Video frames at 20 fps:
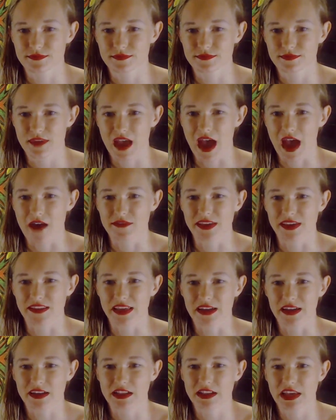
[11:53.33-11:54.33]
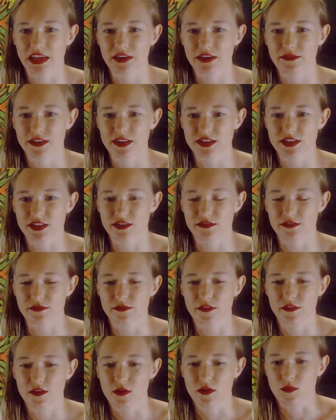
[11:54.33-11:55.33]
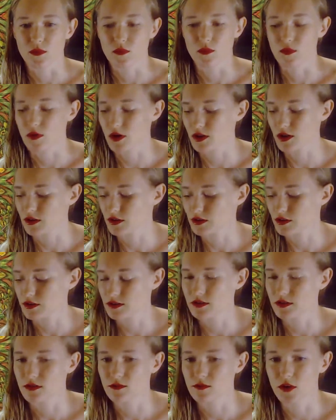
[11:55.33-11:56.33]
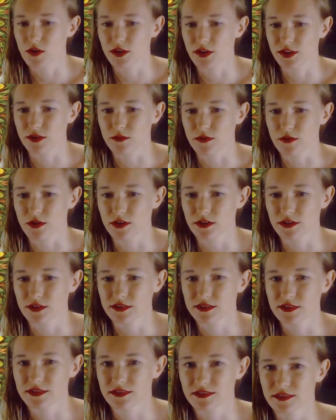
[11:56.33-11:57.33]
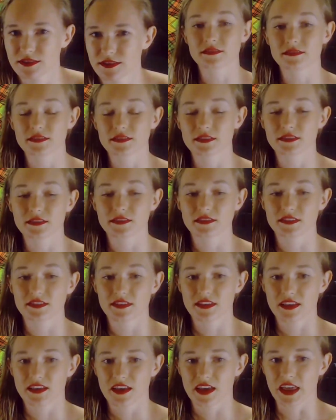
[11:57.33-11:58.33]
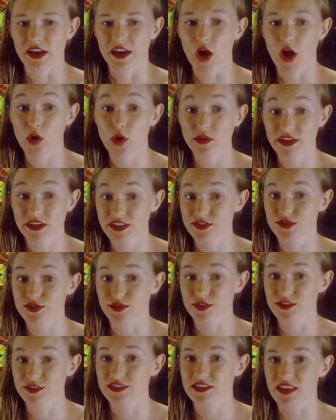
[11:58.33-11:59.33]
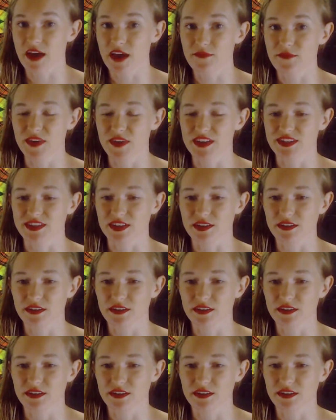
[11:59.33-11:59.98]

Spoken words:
Having that clear vision of what you want, and holding true to that vision